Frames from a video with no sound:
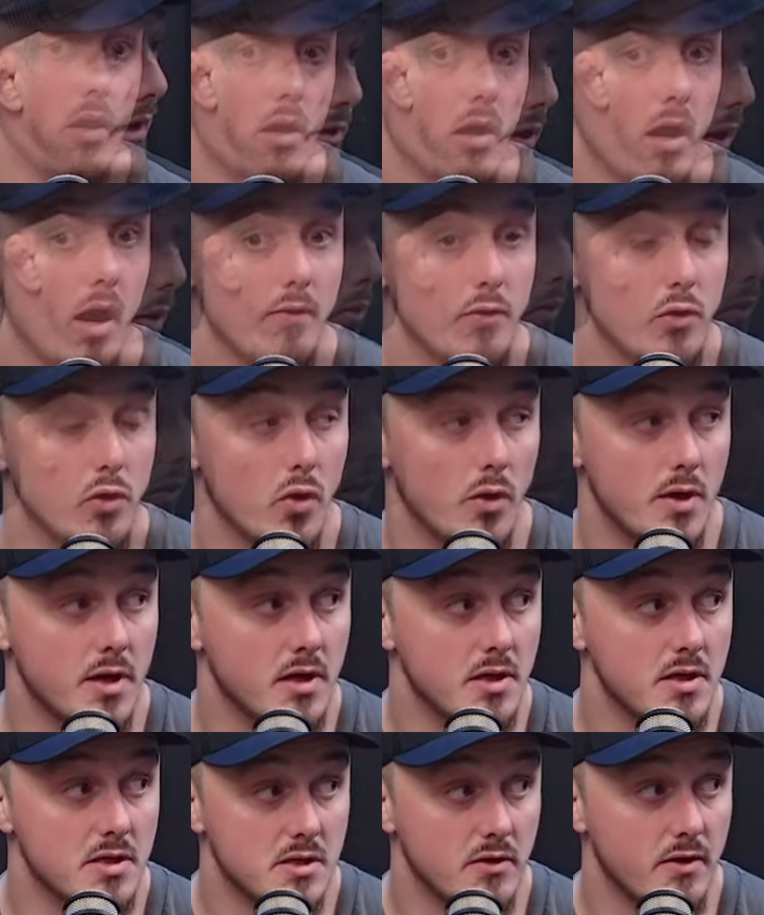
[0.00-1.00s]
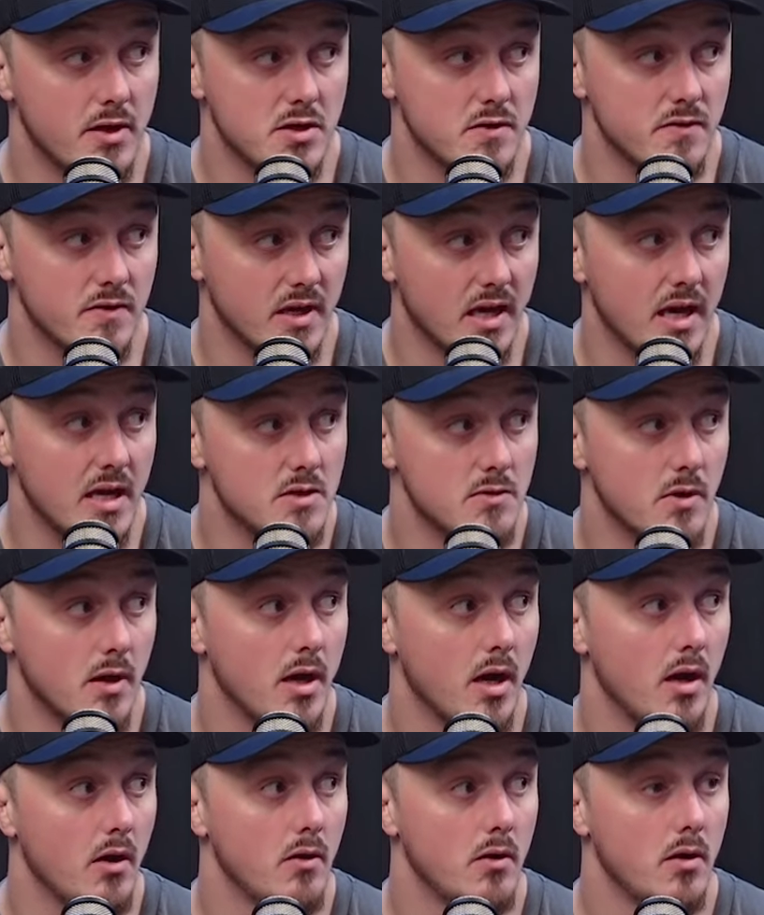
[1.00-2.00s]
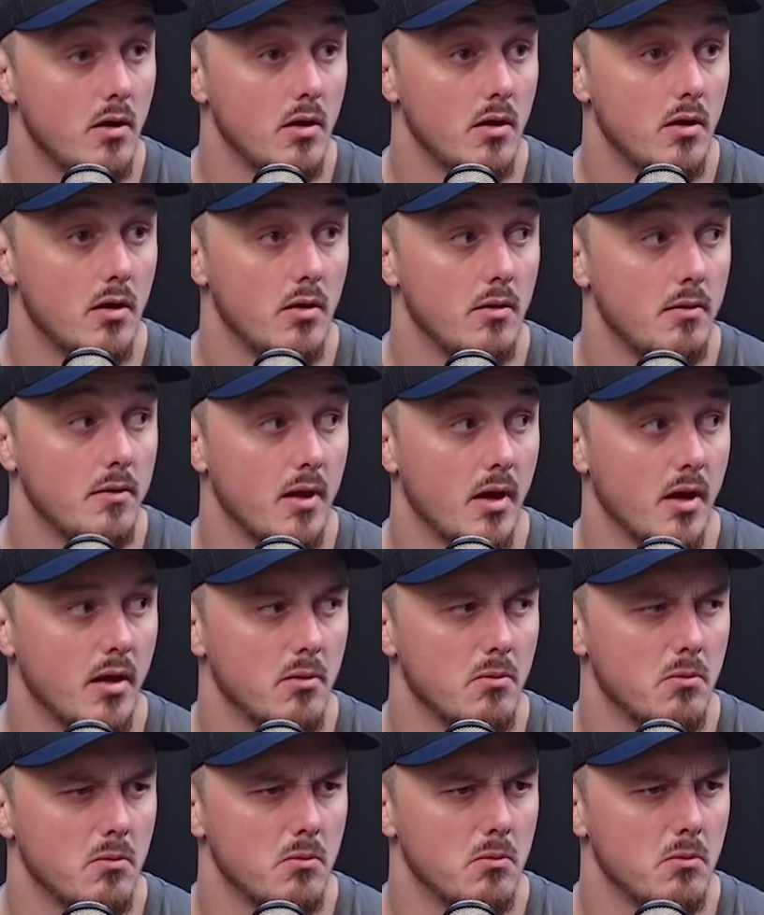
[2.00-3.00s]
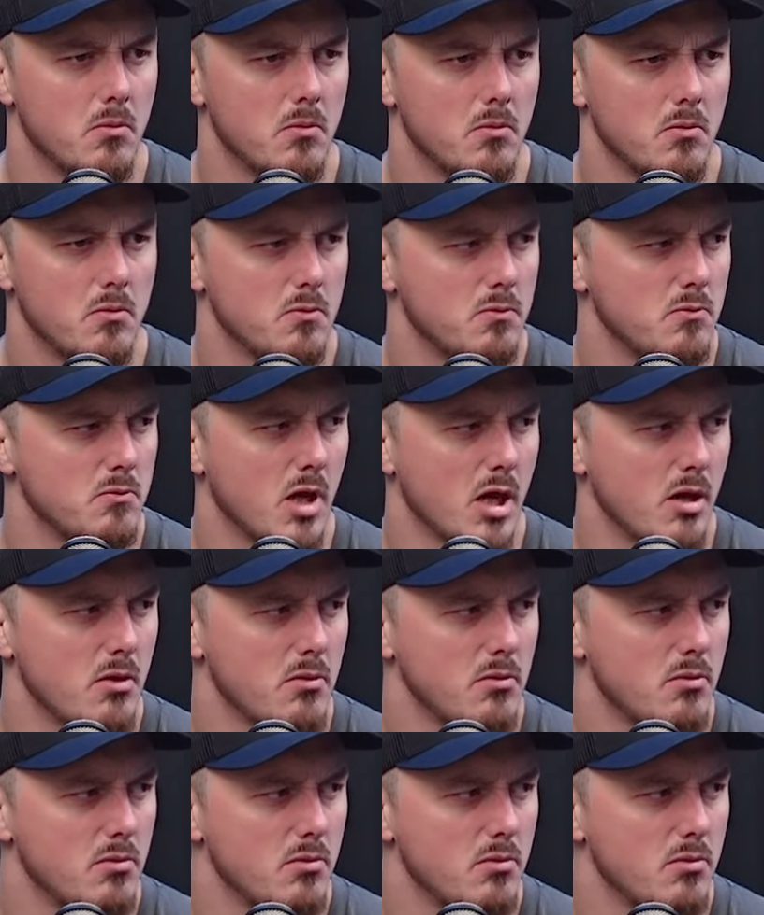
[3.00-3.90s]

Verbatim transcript: type. Have you got any consideration for kids right now? And they're like, no,